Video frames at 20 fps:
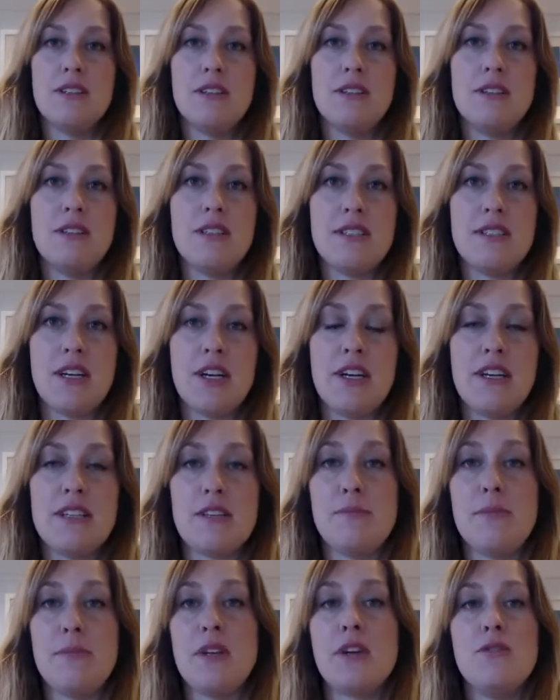These areas
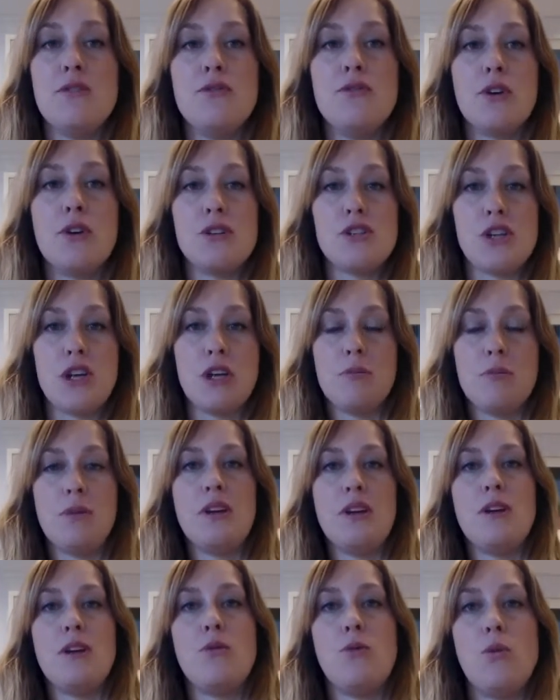have been converging,
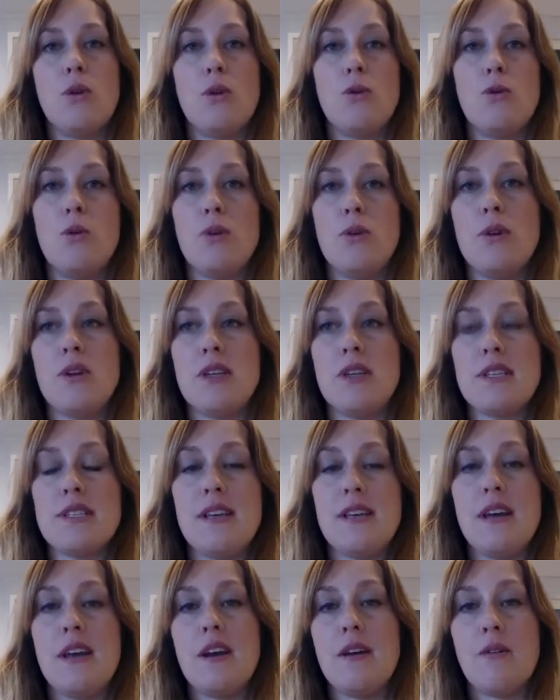but we're really
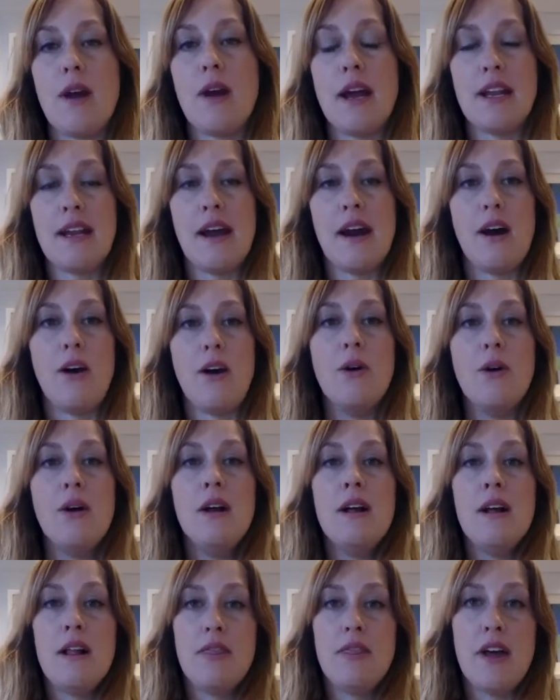seeing right now
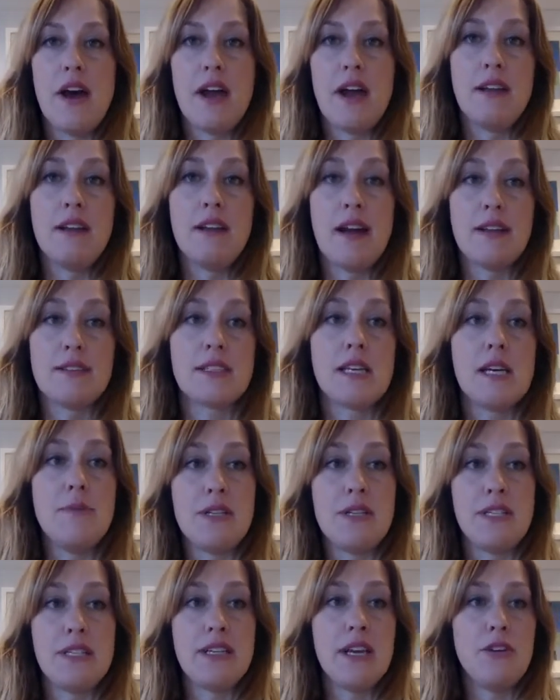that that's
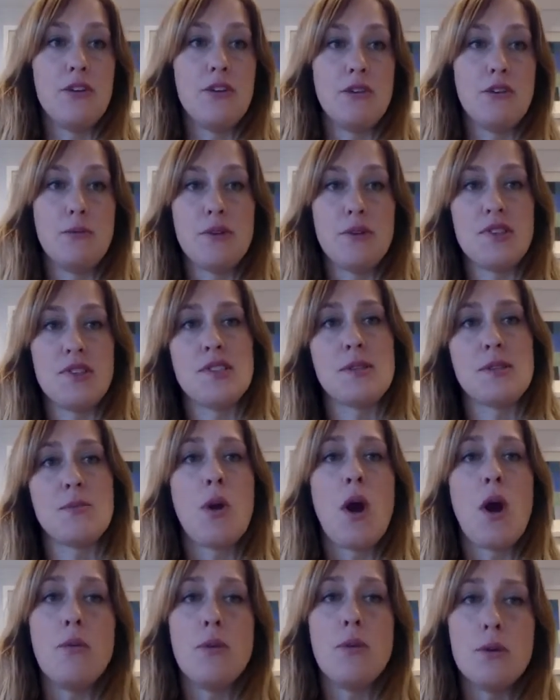coming together. The business
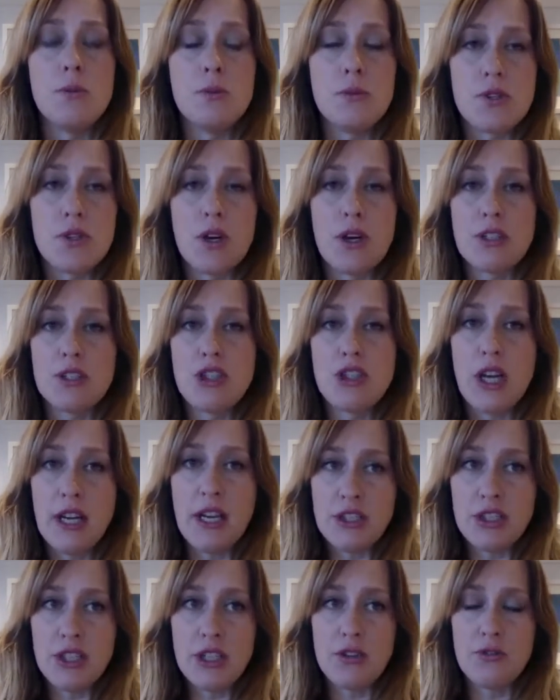problems are
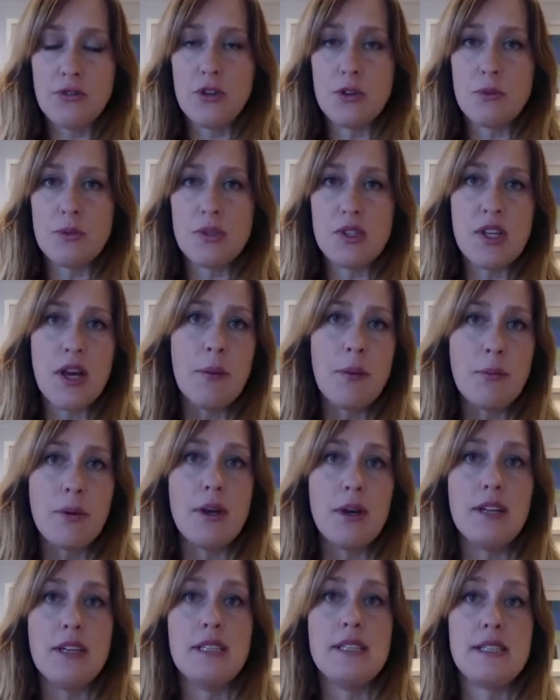changing from
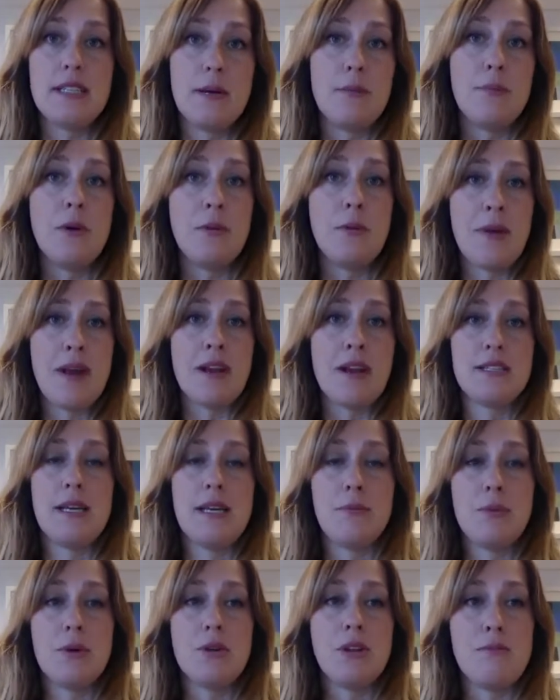
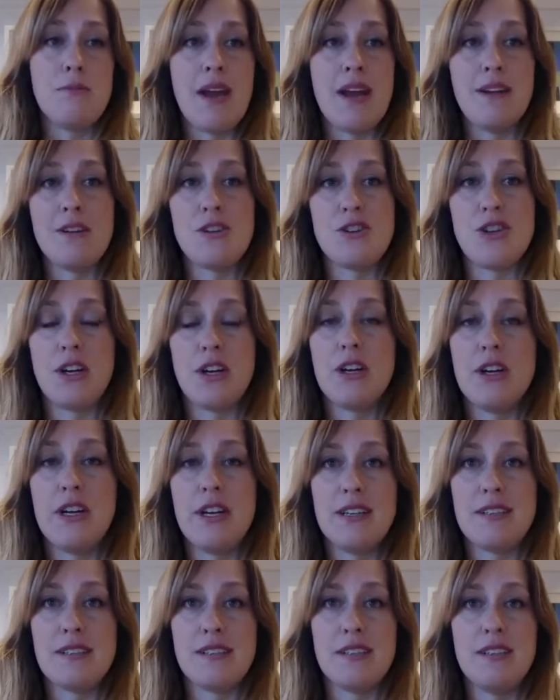separately managed
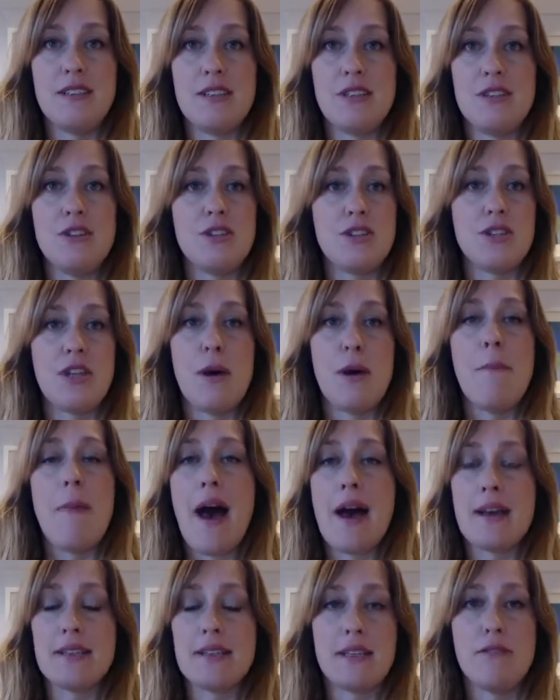areas into just a
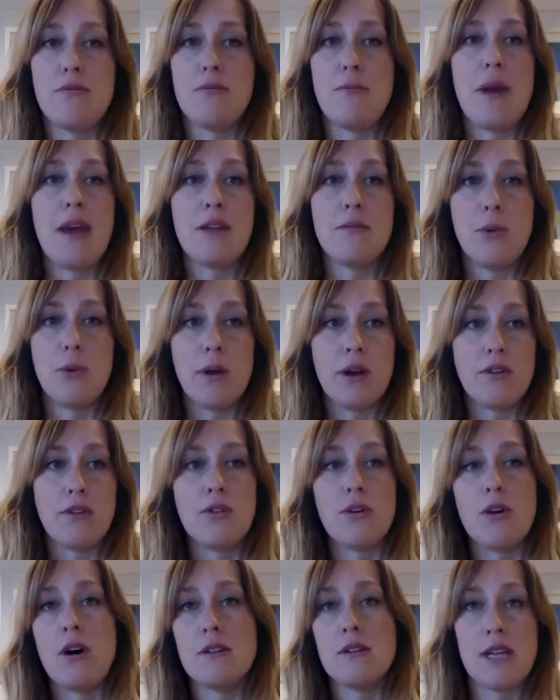massive pain point
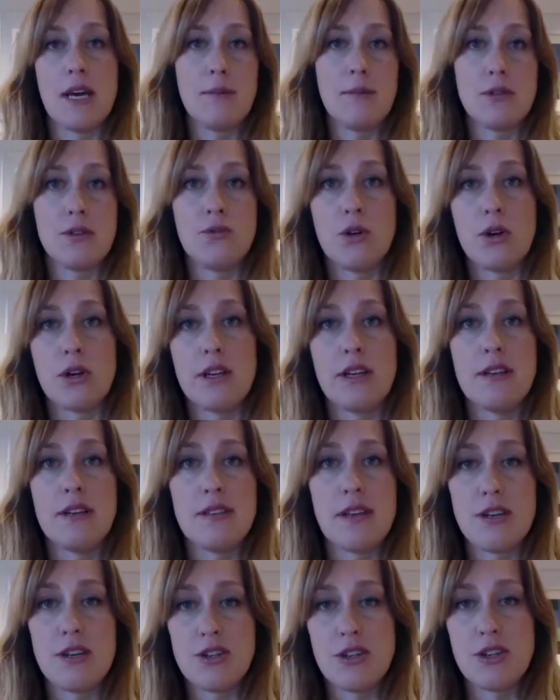for all types of
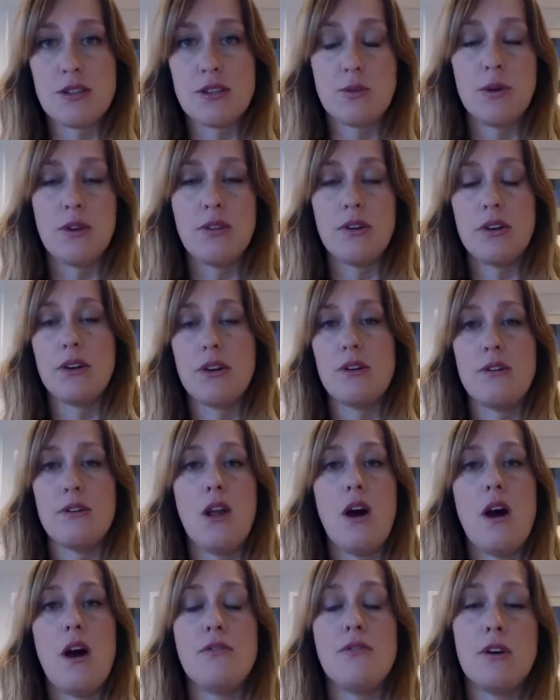organizations, whether you're a
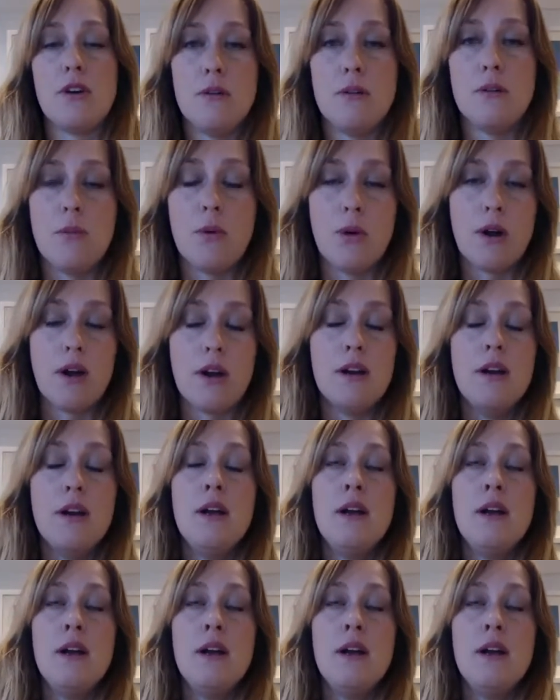law firm or